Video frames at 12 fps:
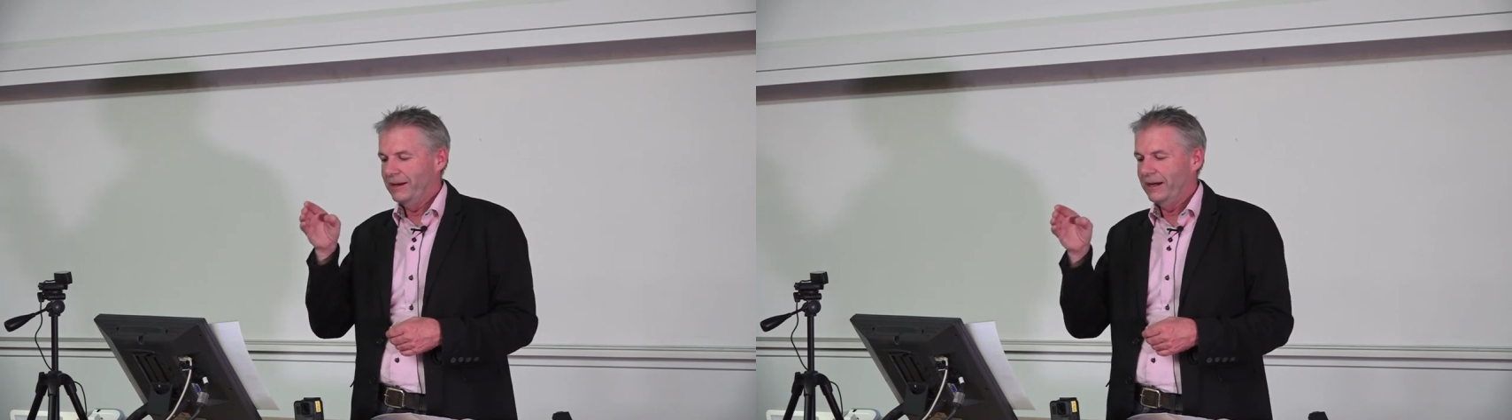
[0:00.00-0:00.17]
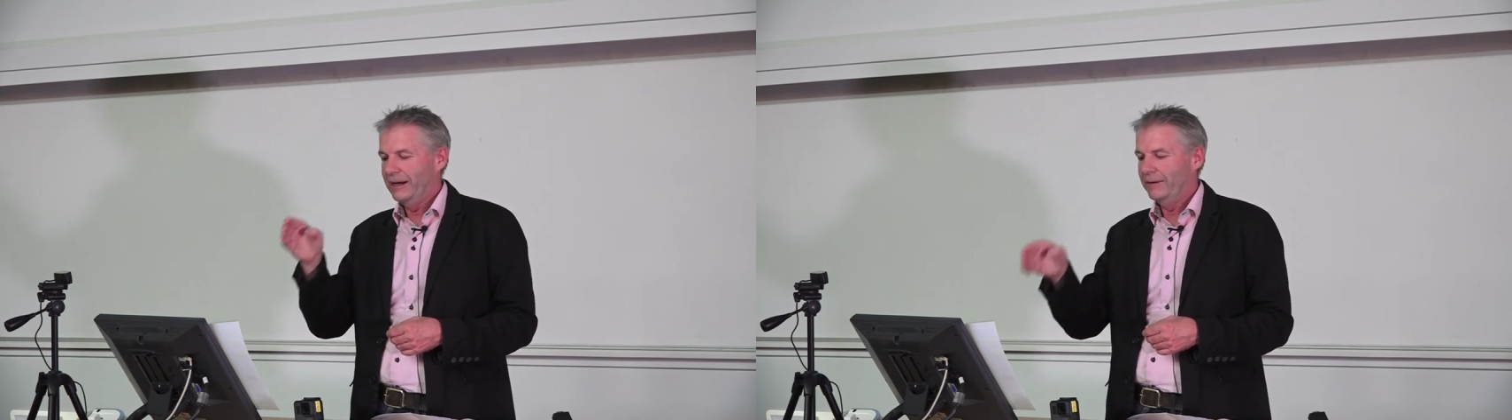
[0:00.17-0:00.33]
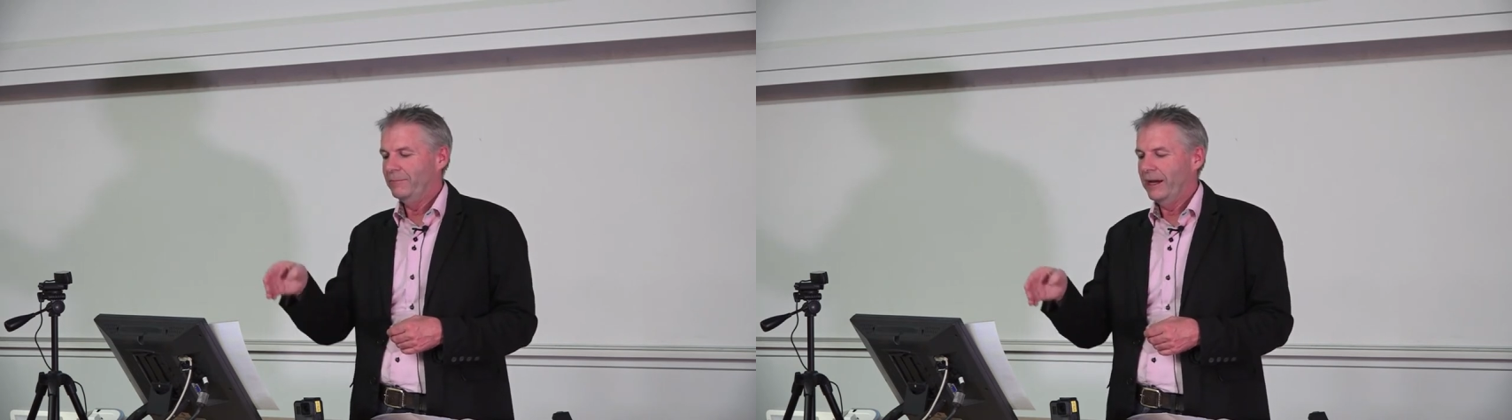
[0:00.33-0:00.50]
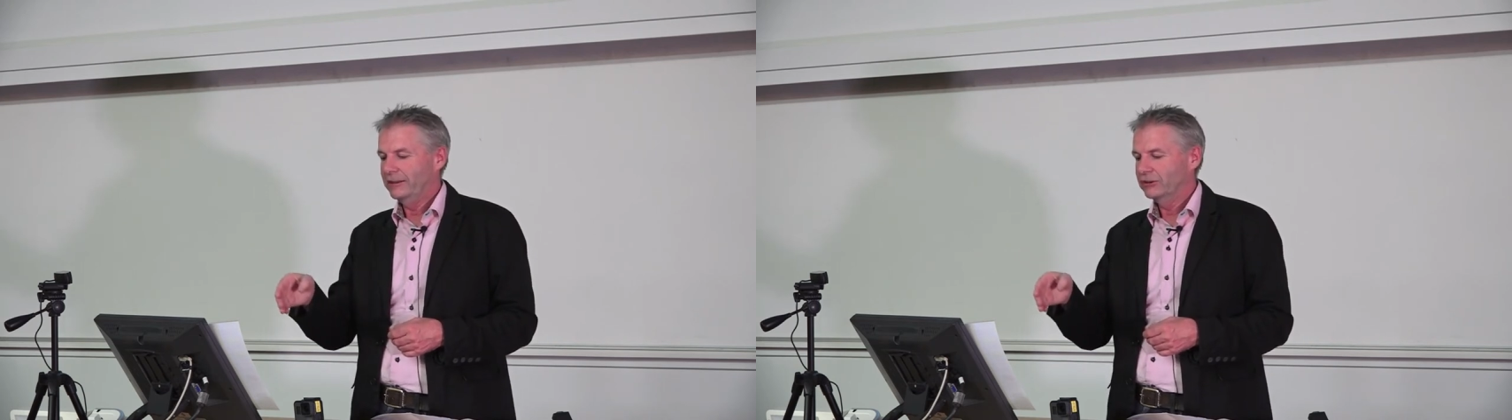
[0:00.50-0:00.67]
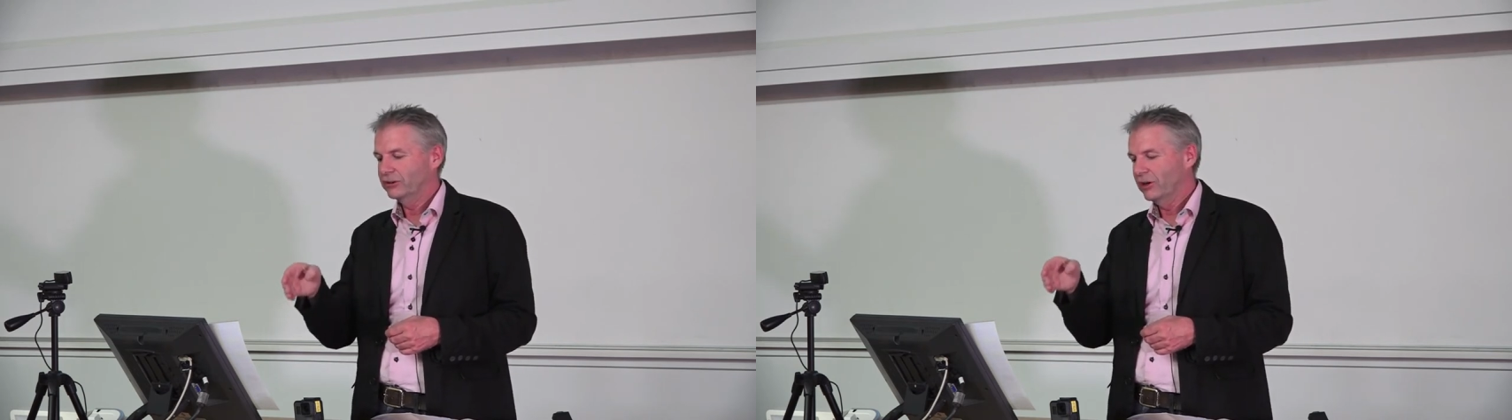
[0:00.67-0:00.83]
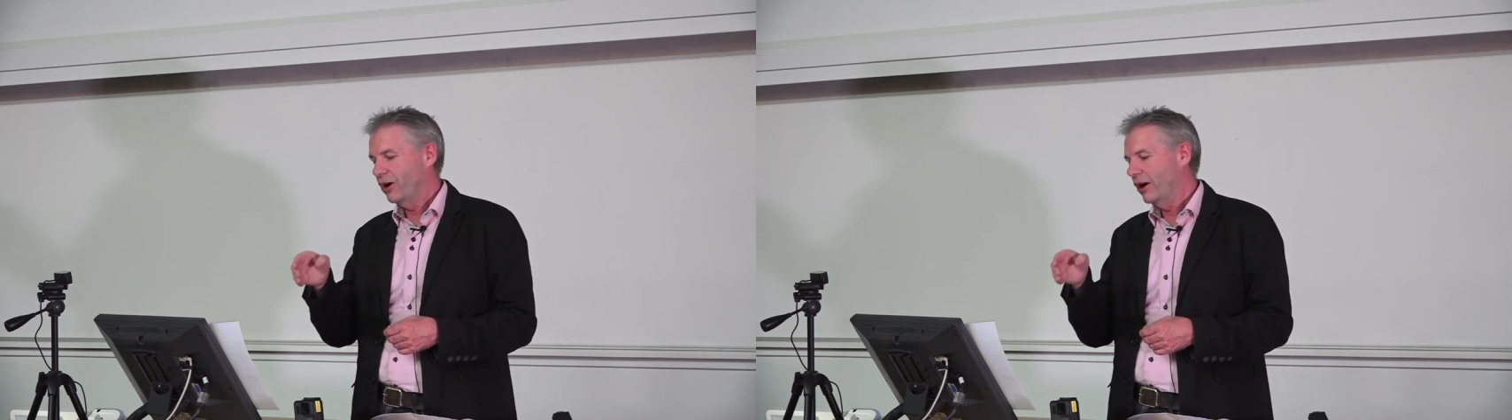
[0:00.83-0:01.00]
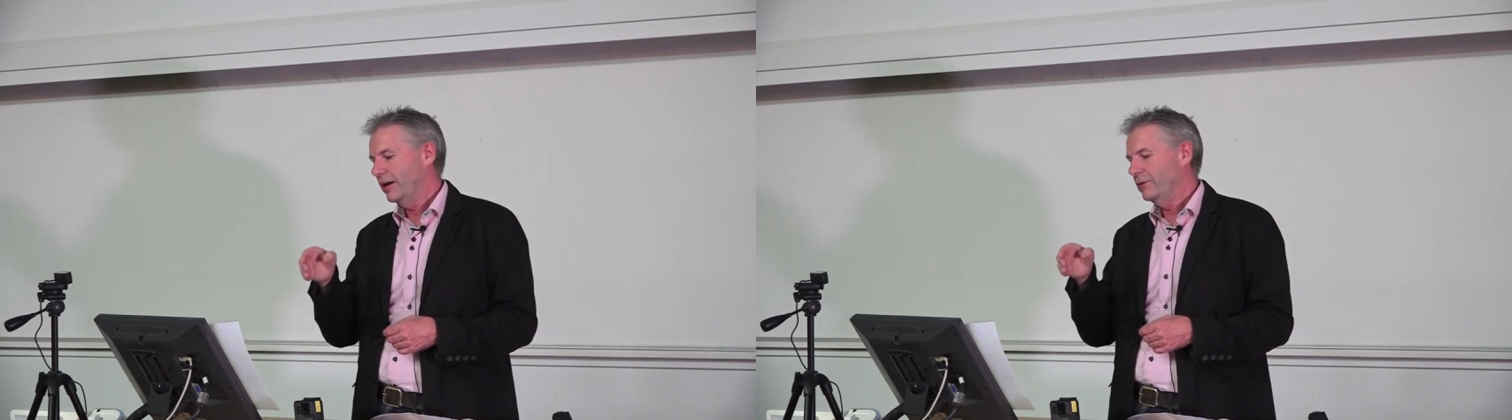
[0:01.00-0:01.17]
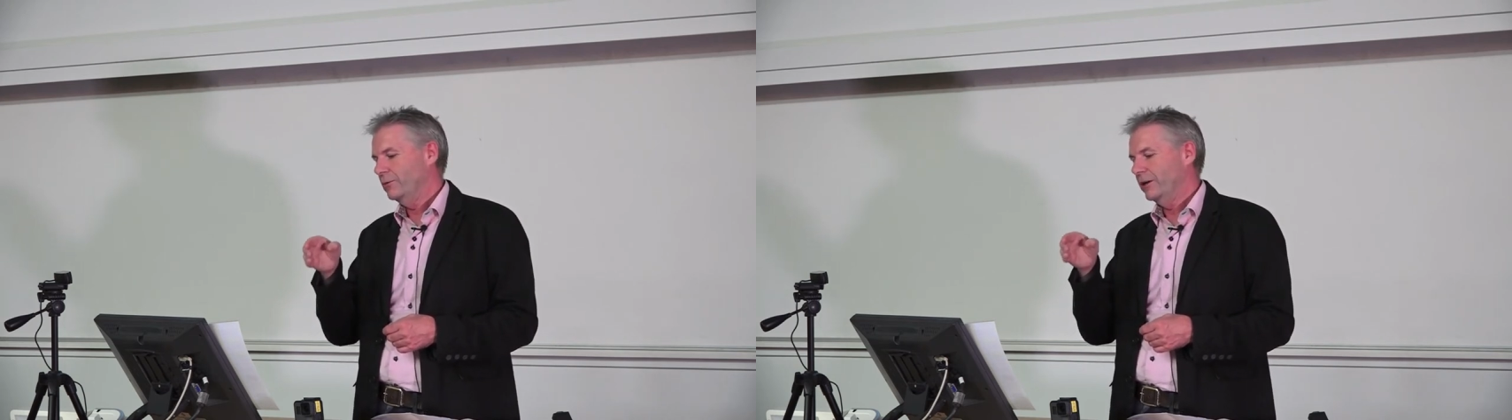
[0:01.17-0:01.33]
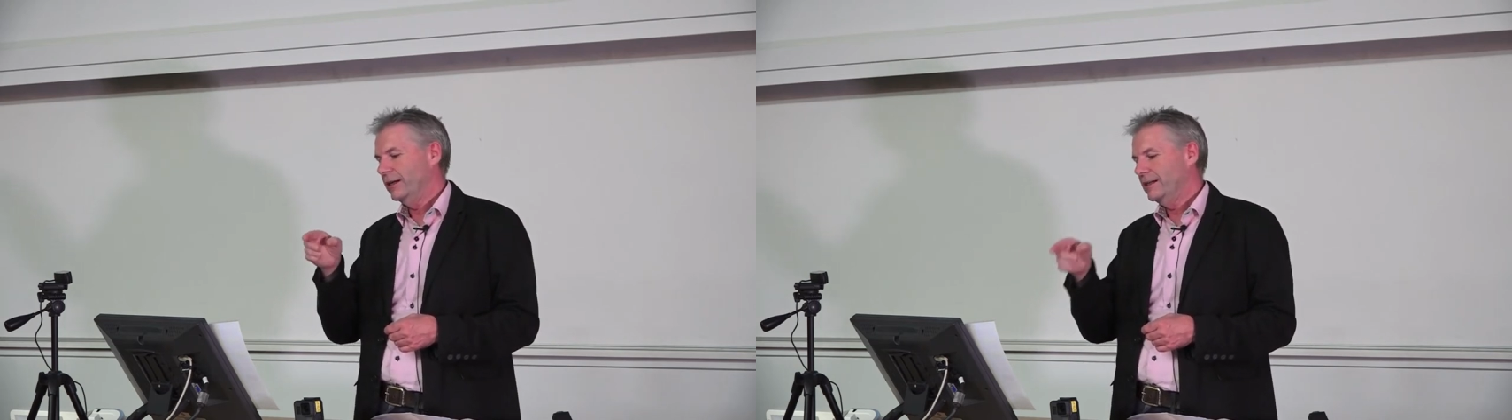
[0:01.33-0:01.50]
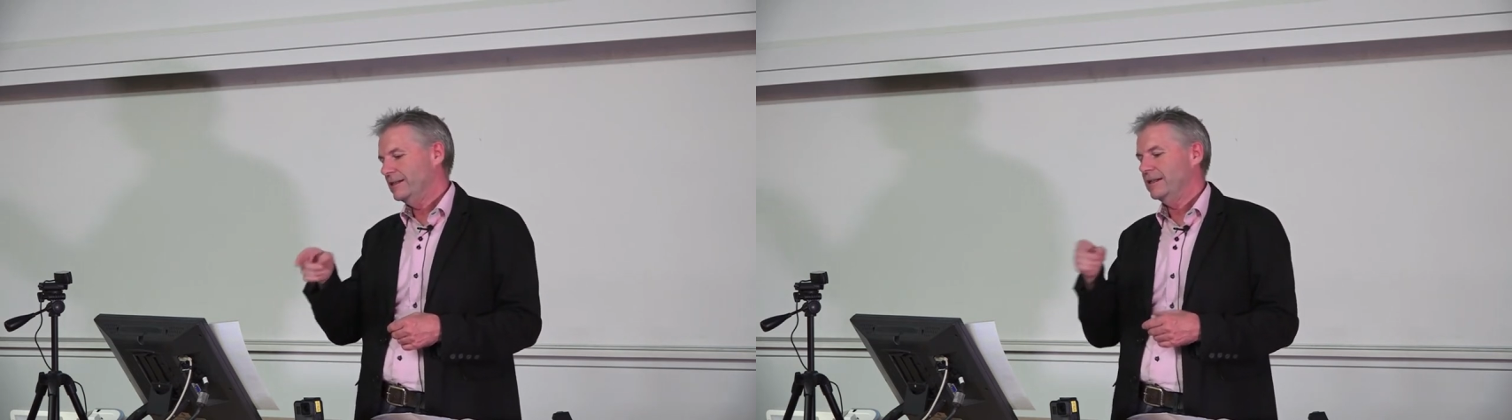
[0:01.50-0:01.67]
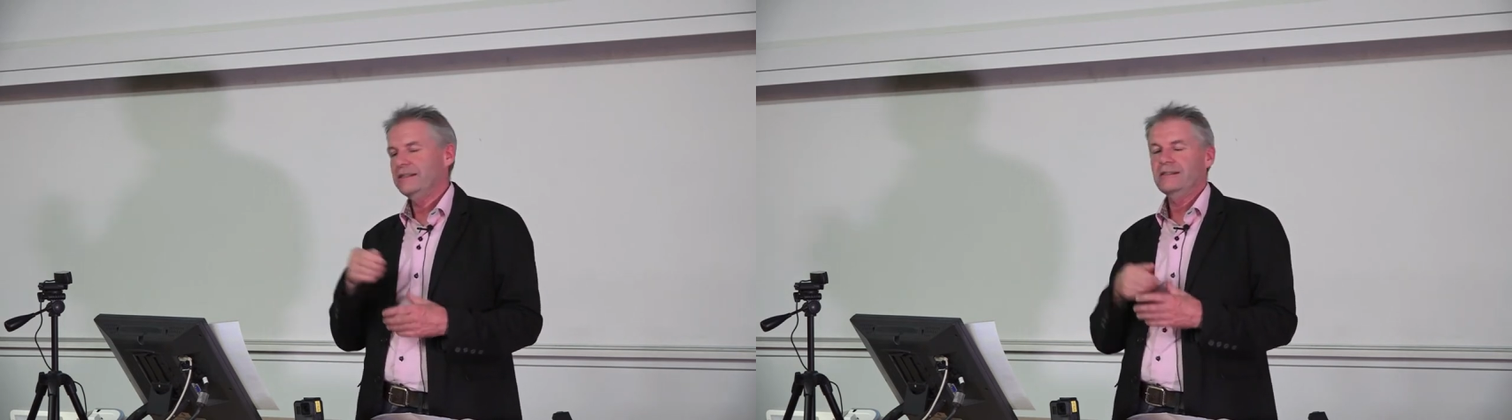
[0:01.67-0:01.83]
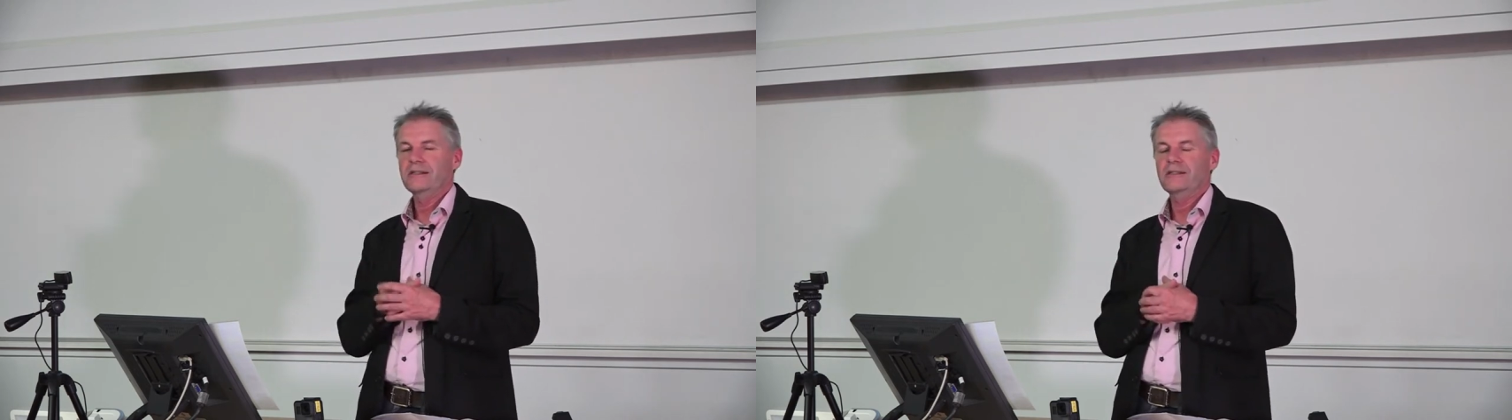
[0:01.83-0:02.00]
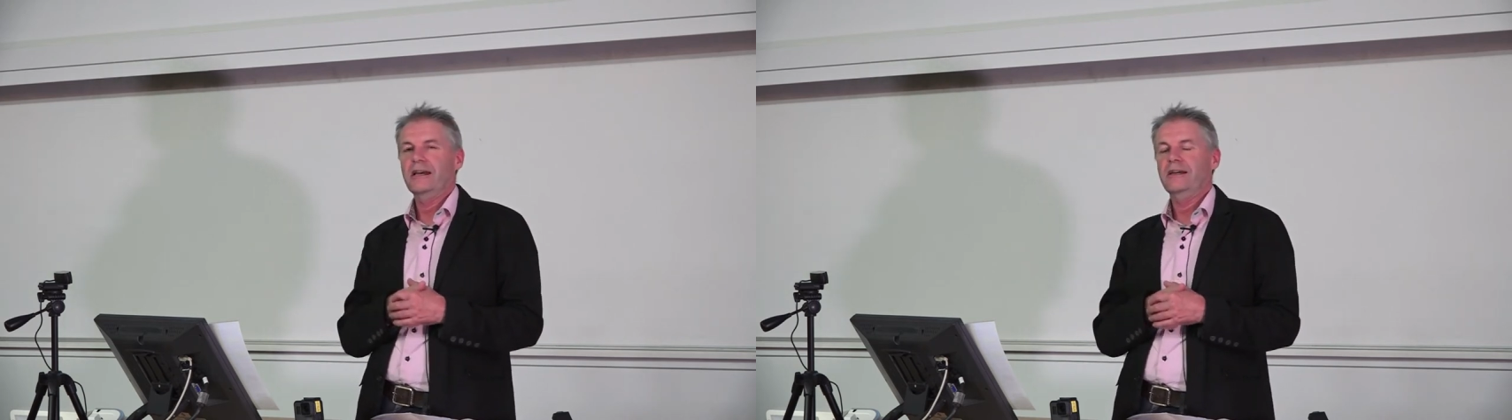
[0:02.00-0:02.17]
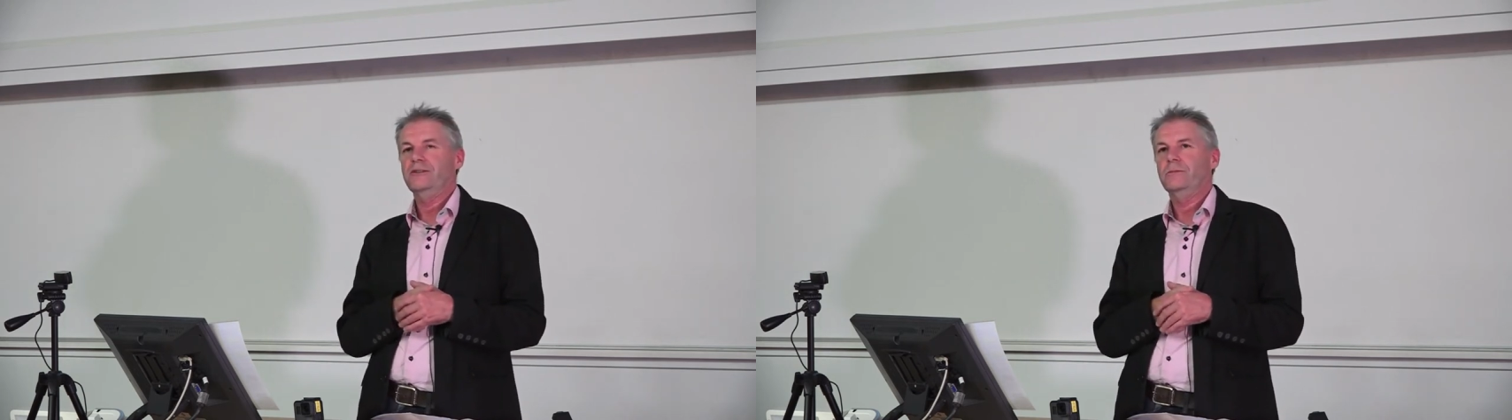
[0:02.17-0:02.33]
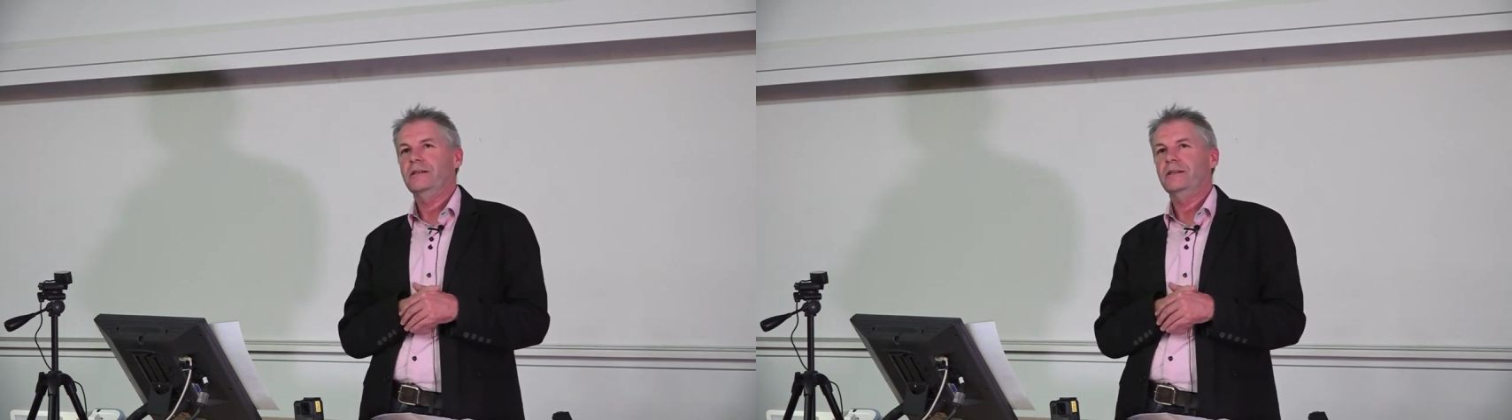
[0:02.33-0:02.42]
um, and sigh when he sees this case